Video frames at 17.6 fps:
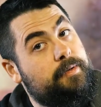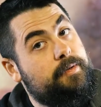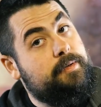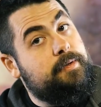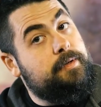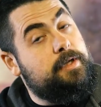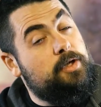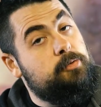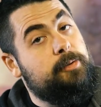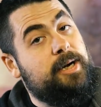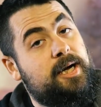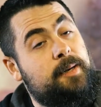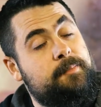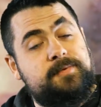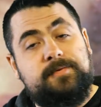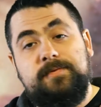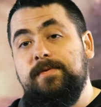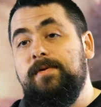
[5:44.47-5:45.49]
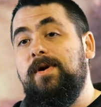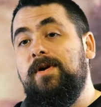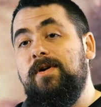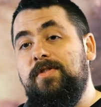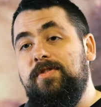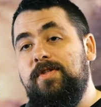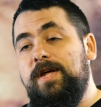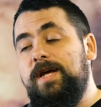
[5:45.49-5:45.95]
Q-bombs are
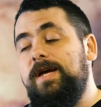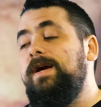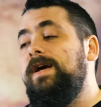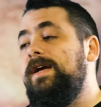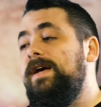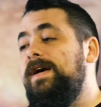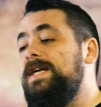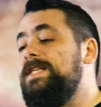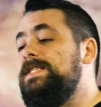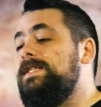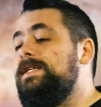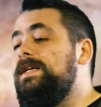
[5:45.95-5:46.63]
a thing, I guess.